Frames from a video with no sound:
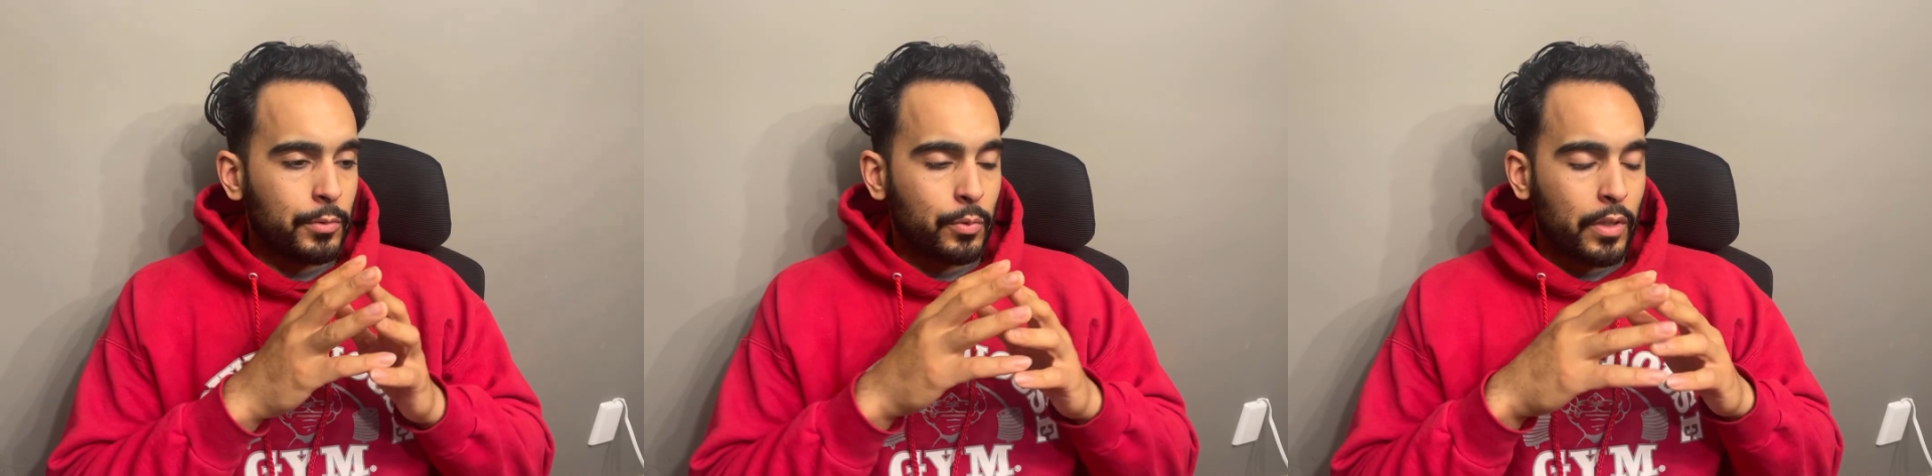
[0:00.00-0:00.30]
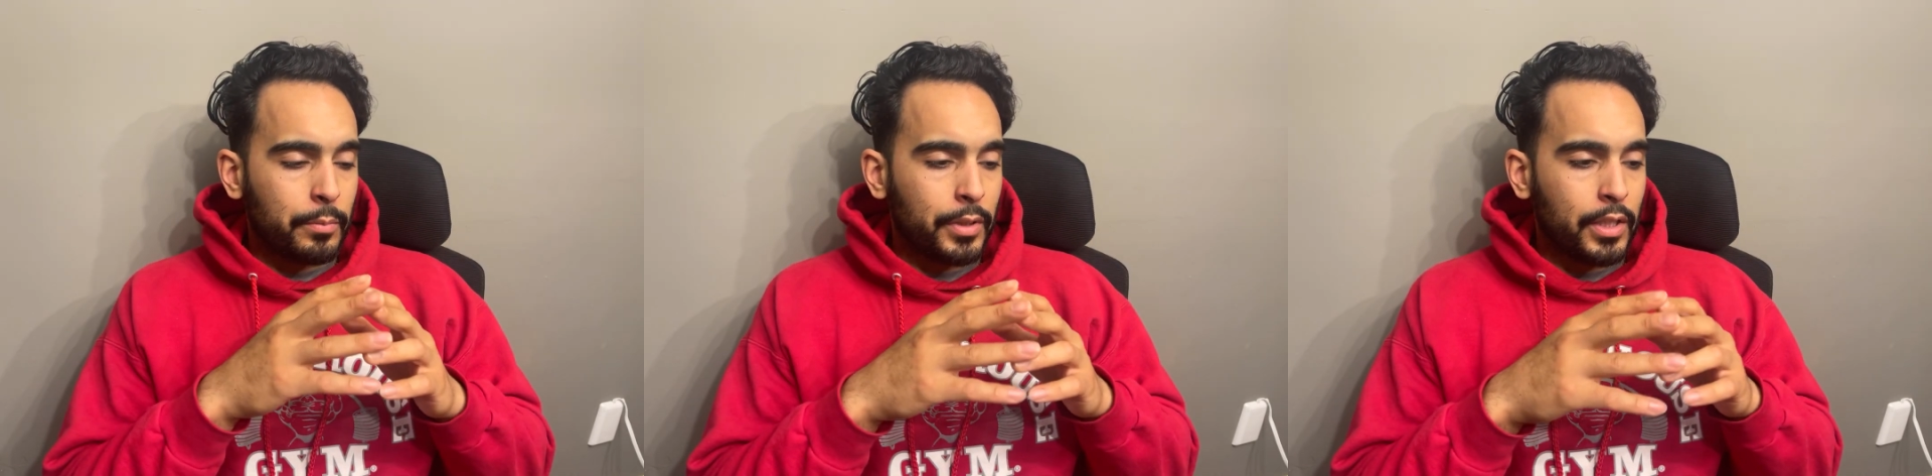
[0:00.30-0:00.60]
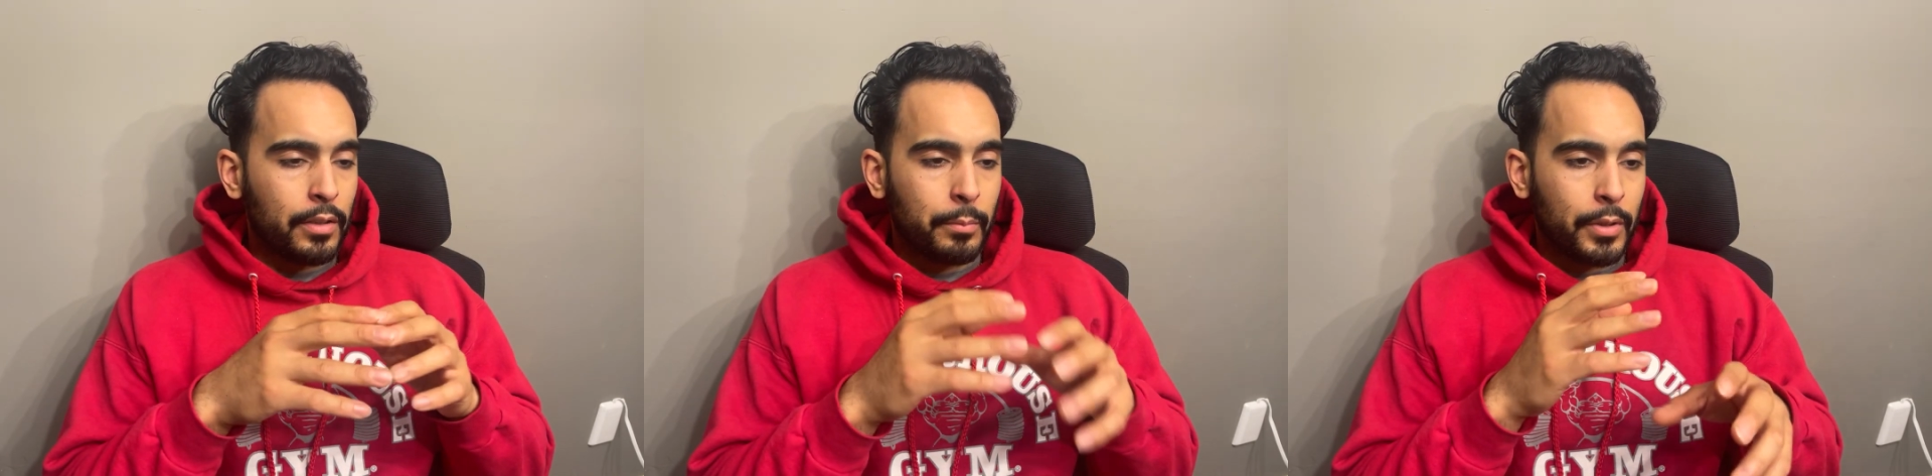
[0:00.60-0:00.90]
You want to be
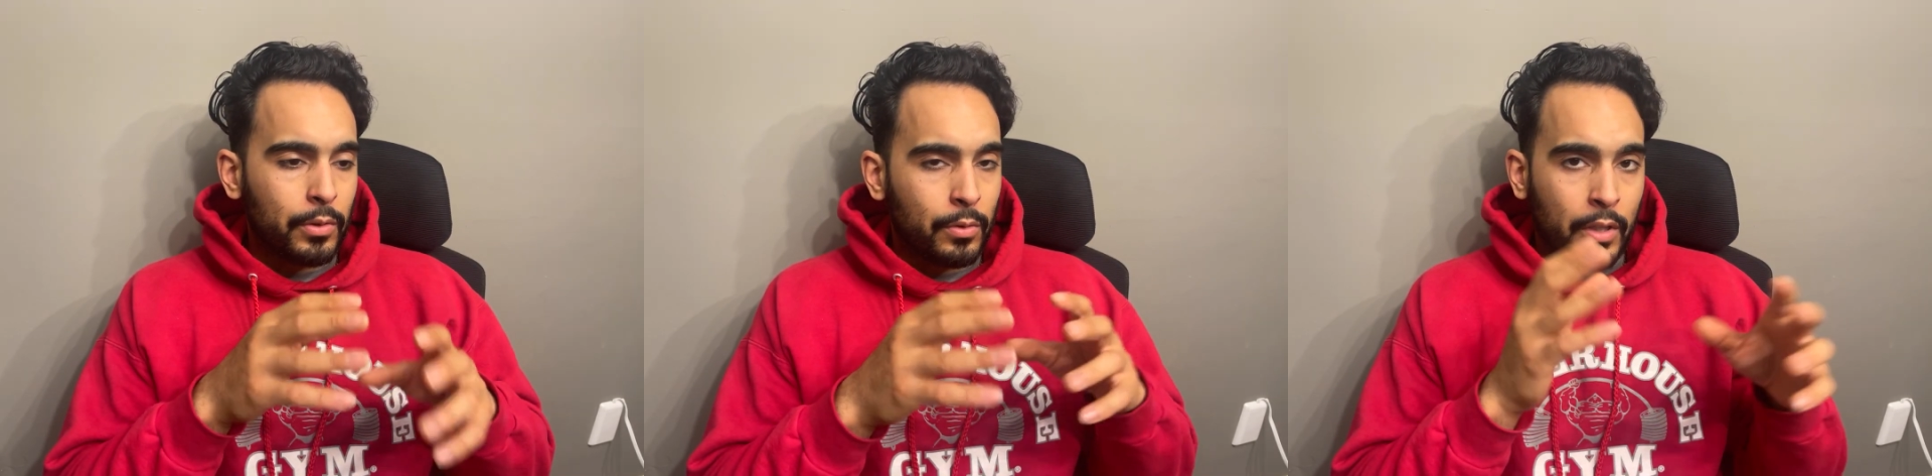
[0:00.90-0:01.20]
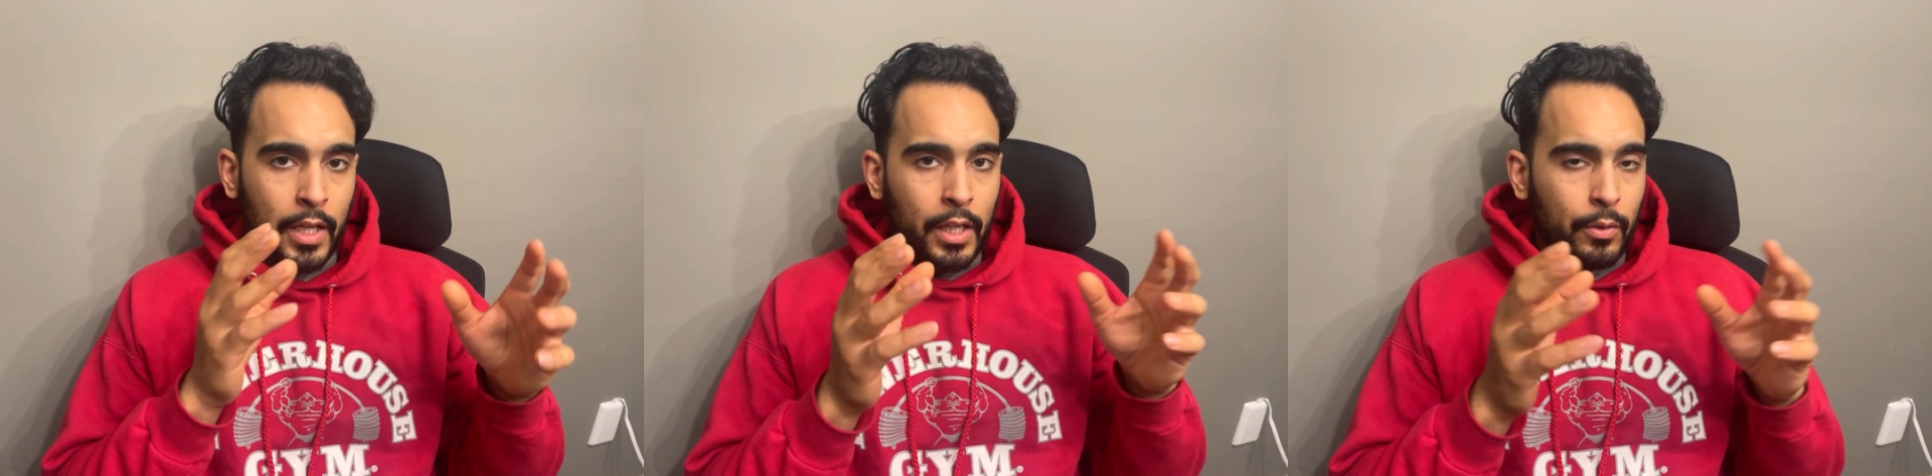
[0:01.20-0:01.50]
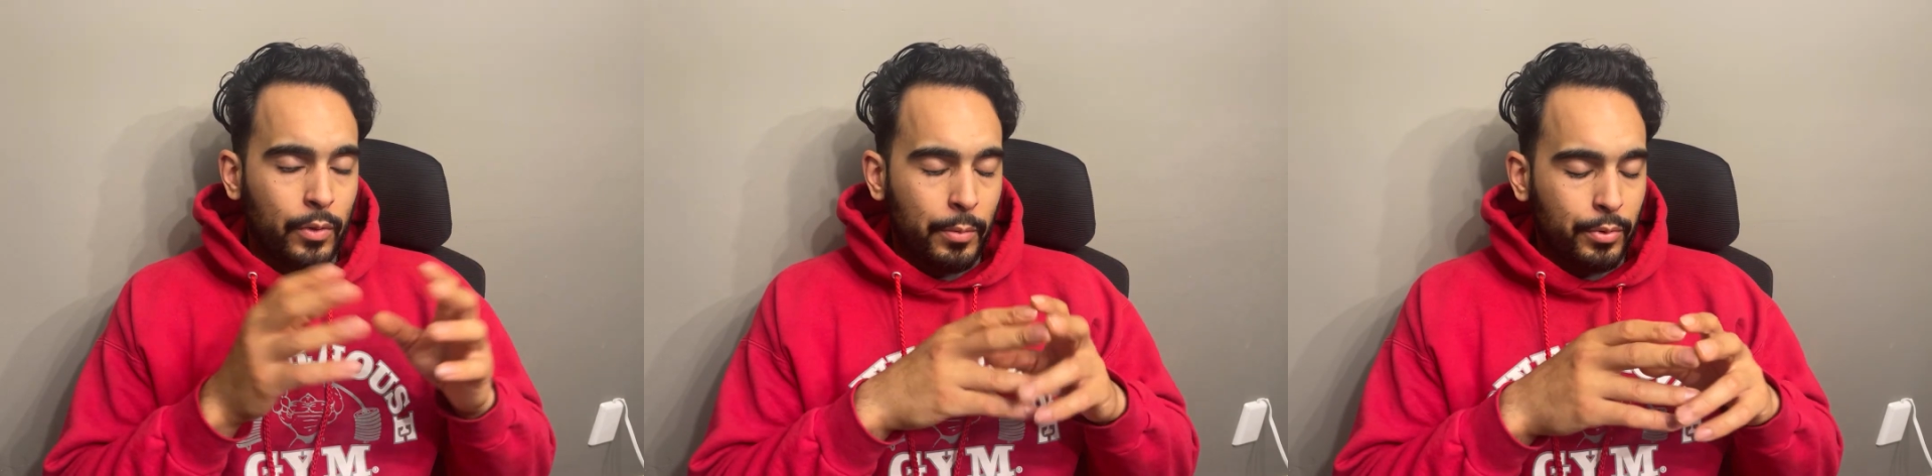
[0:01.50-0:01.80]
in the middle
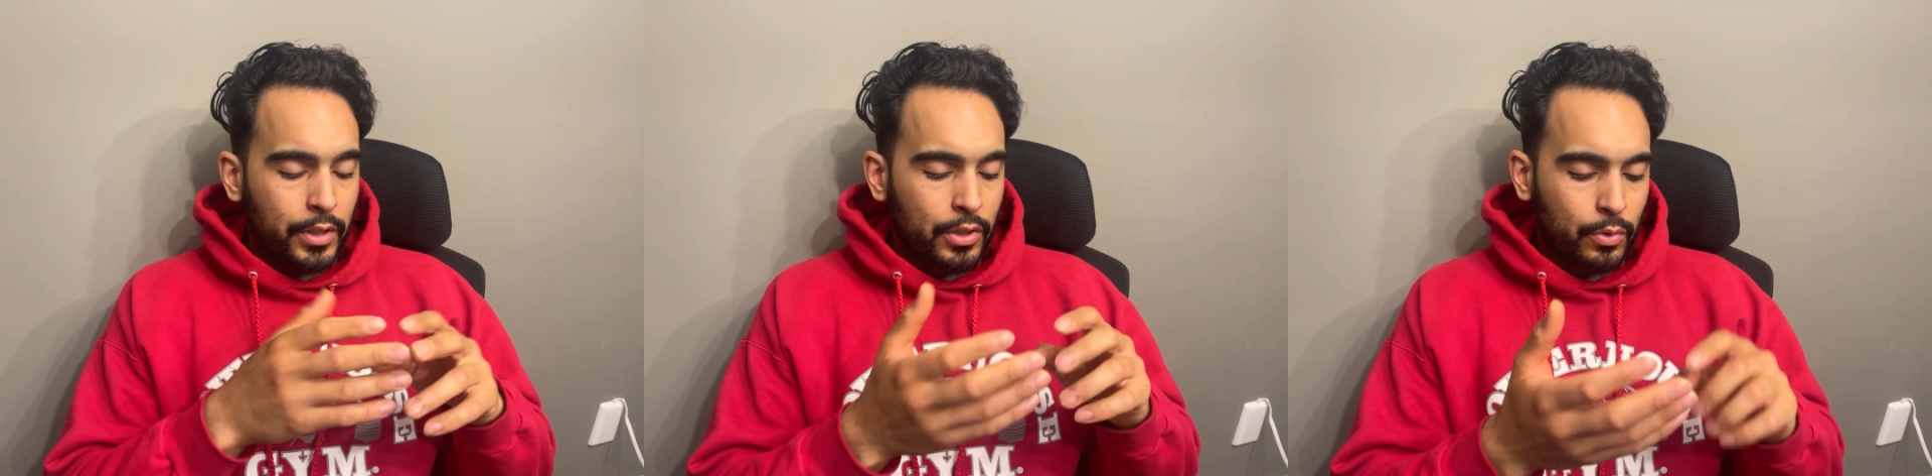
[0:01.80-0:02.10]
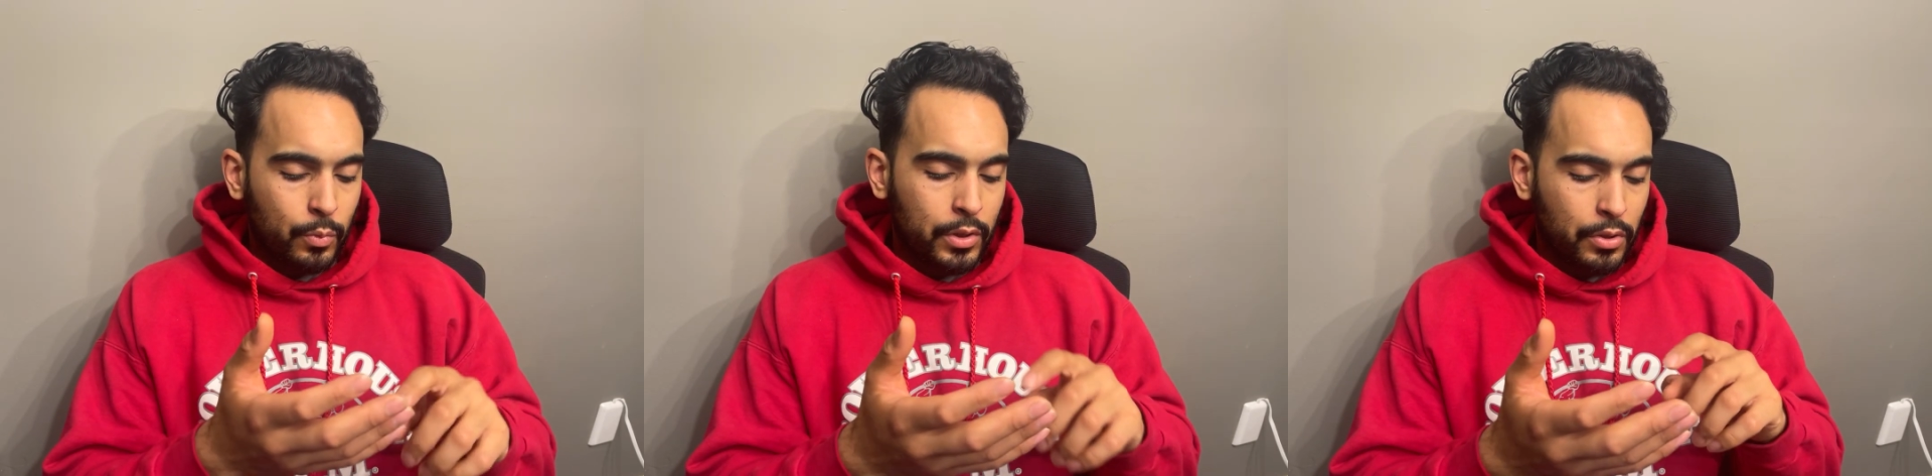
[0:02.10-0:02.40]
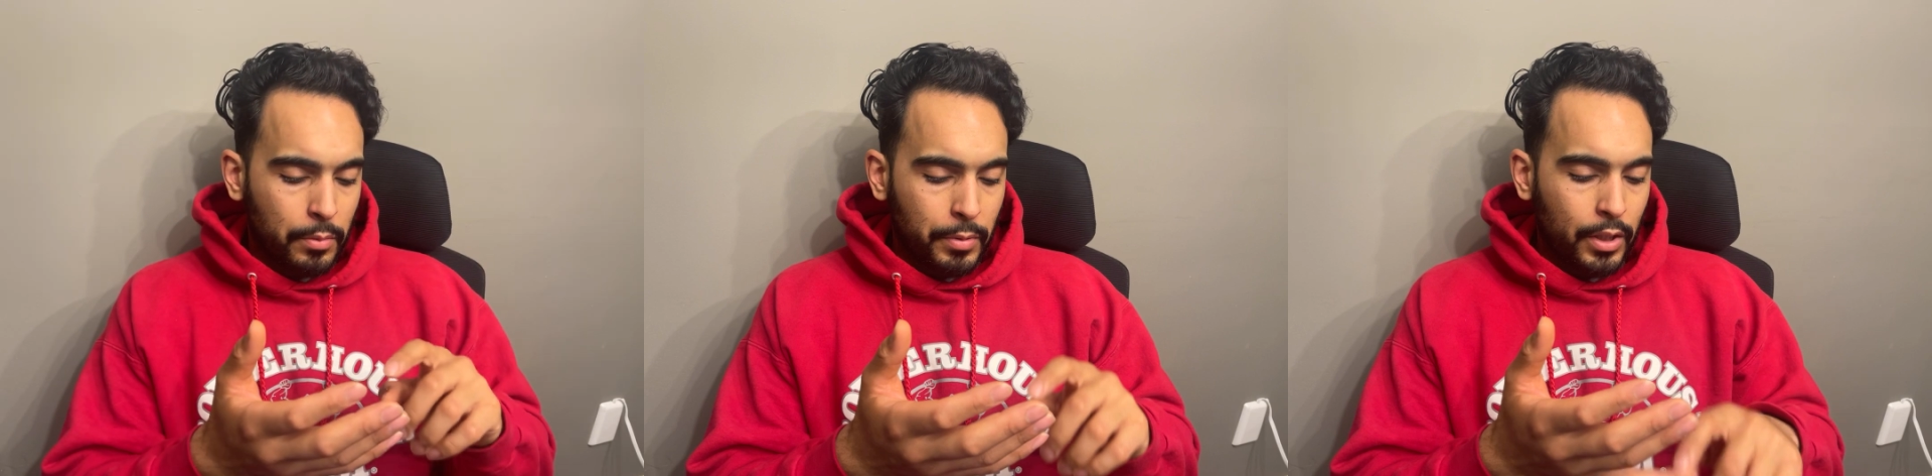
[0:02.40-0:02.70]
rep ranges, which
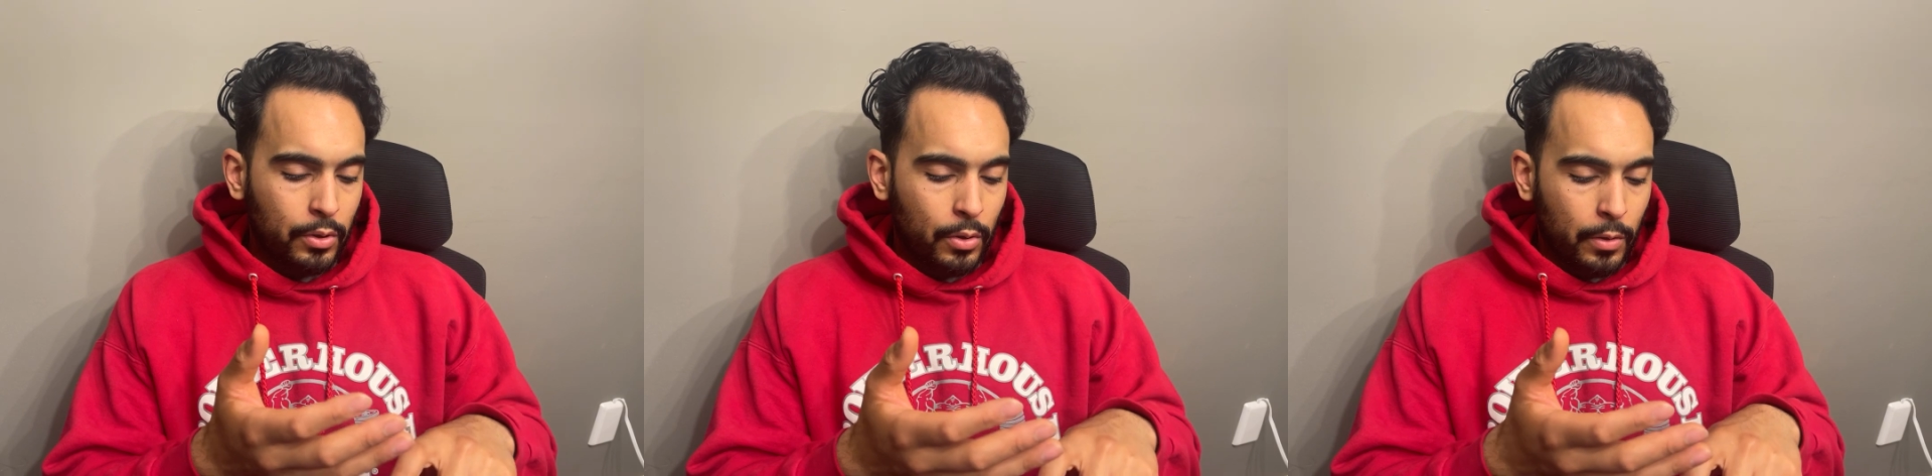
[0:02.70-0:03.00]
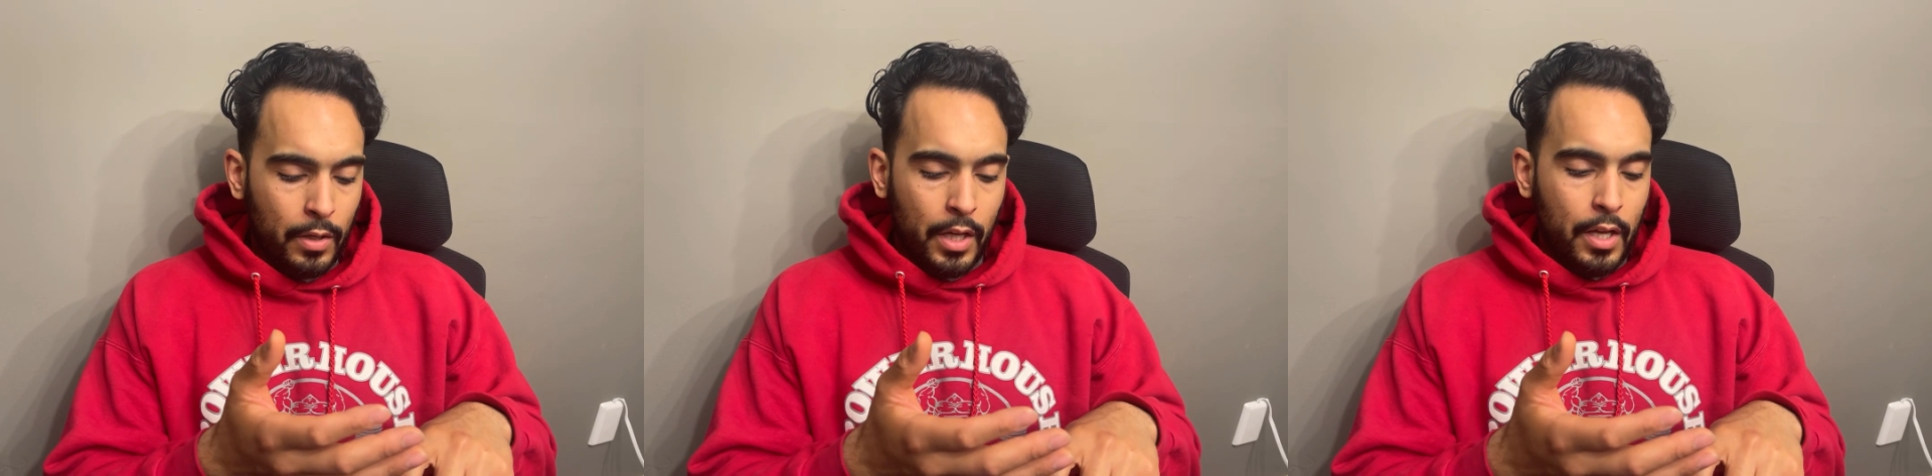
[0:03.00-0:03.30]
could be your